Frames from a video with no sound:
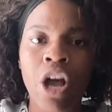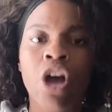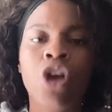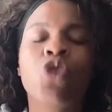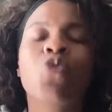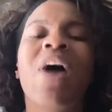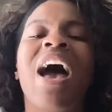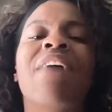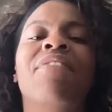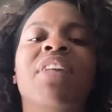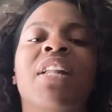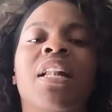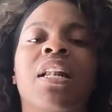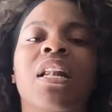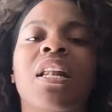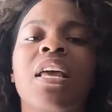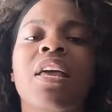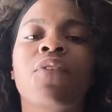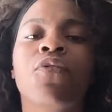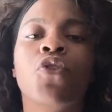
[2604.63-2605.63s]
You haven't
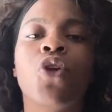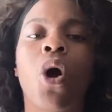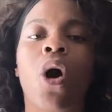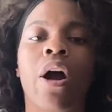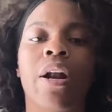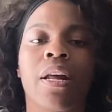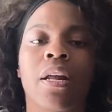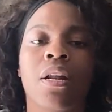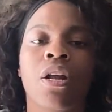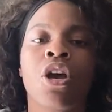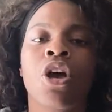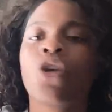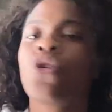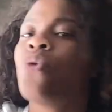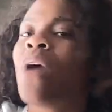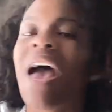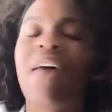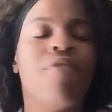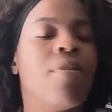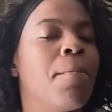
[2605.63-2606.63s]
lived on it. You
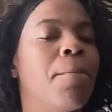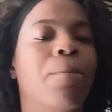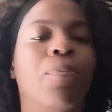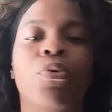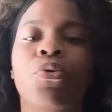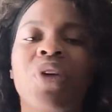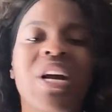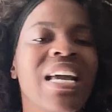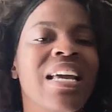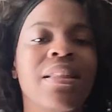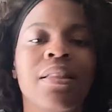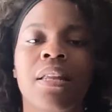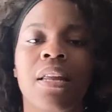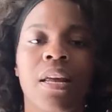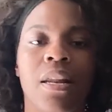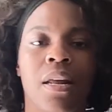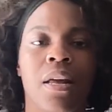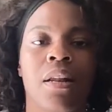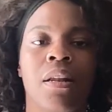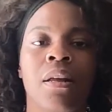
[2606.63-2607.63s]
haven't breathed in
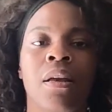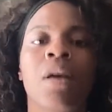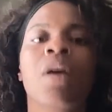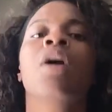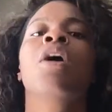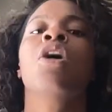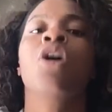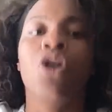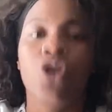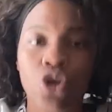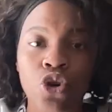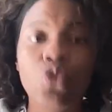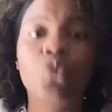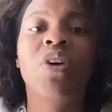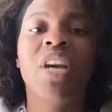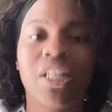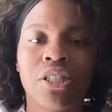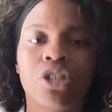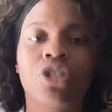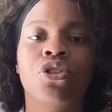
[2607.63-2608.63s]
it. You
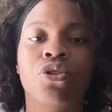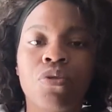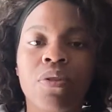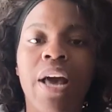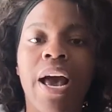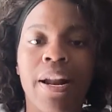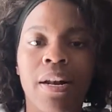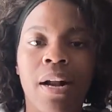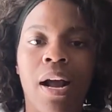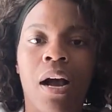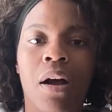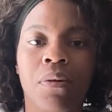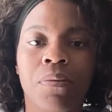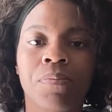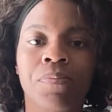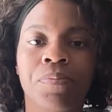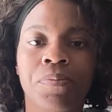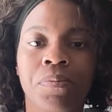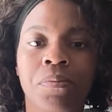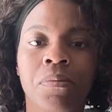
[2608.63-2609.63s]
get to do that now.
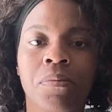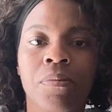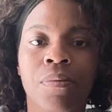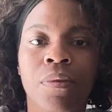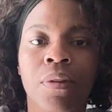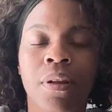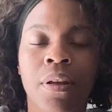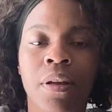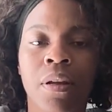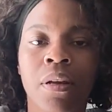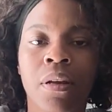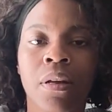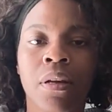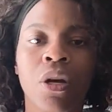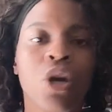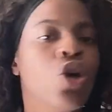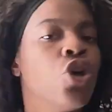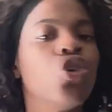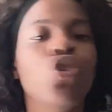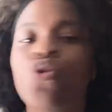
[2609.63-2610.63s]

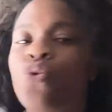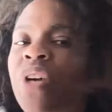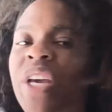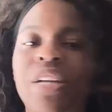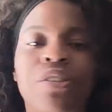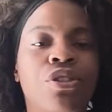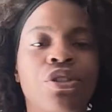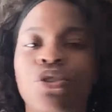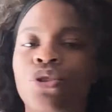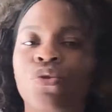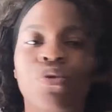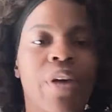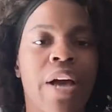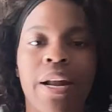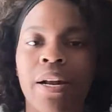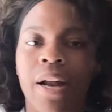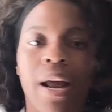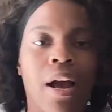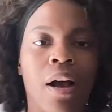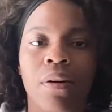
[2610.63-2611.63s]
You get to do that
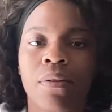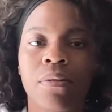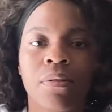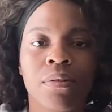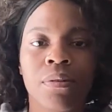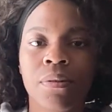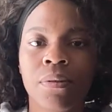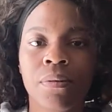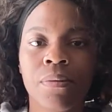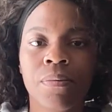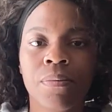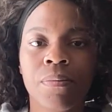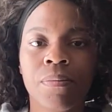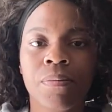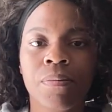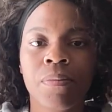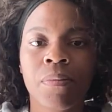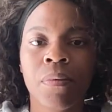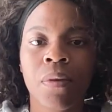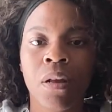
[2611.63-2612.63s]
now.
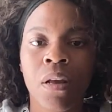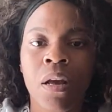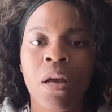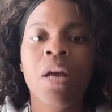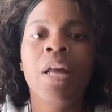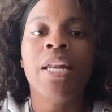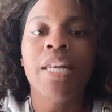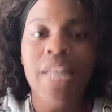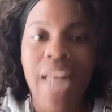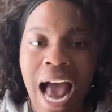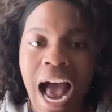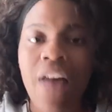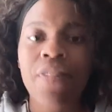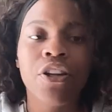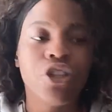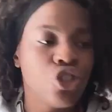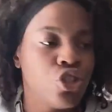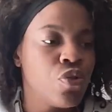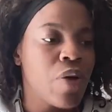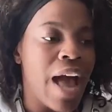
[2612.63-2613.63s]
Now
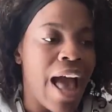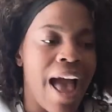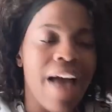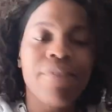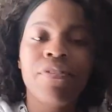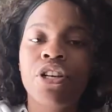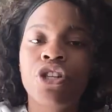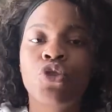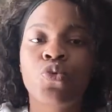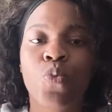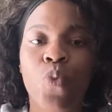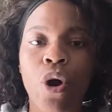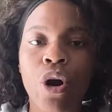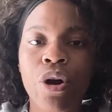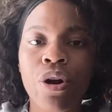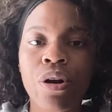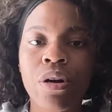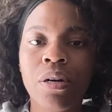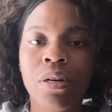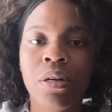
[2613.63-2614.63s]
that you have this
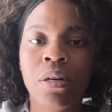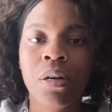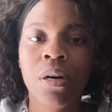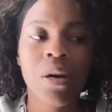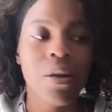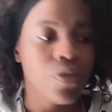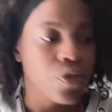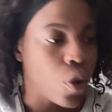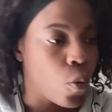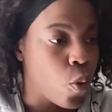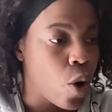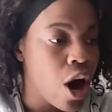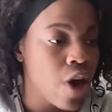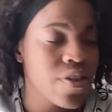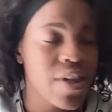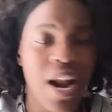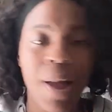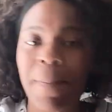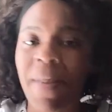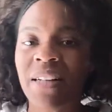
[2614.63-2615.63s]
word, the word
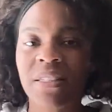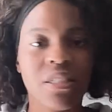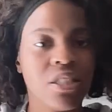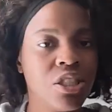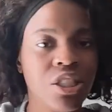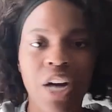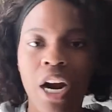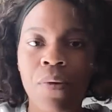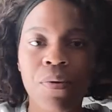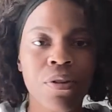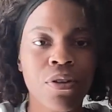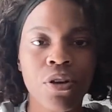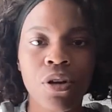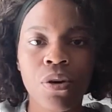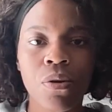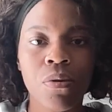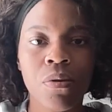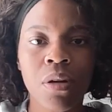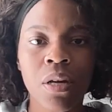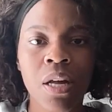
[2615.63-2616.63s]
that I'm about to share with
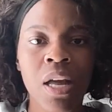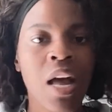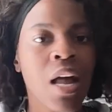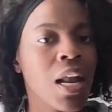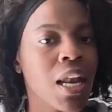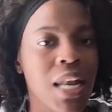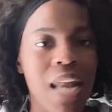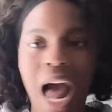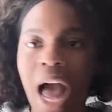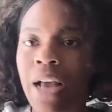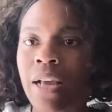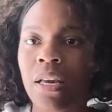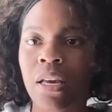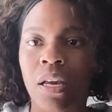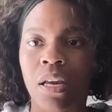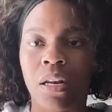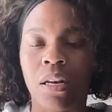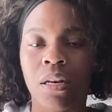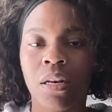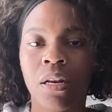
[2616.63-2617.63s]
you, lock
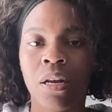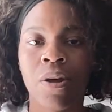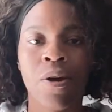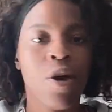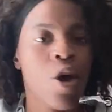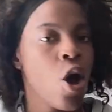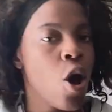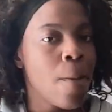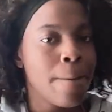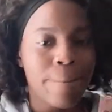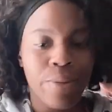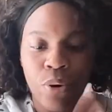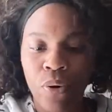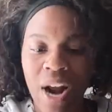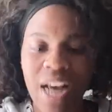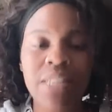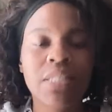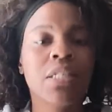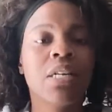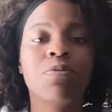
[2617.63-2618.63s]
in.
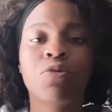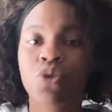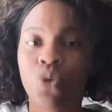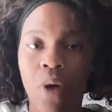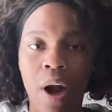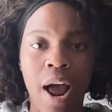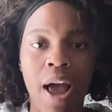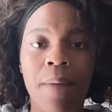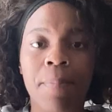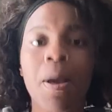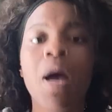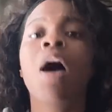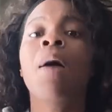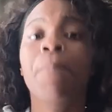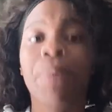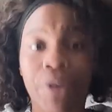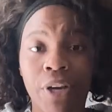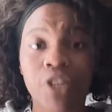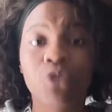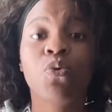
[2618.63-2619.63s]
Press subscribe
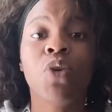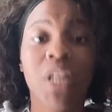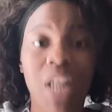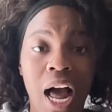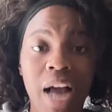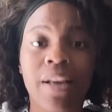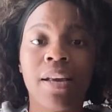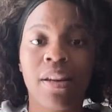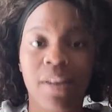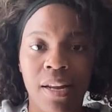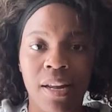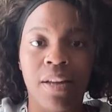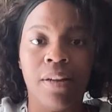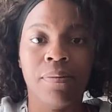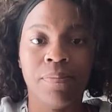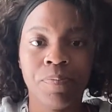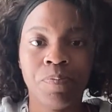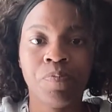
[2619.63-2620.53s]
because we're locking in.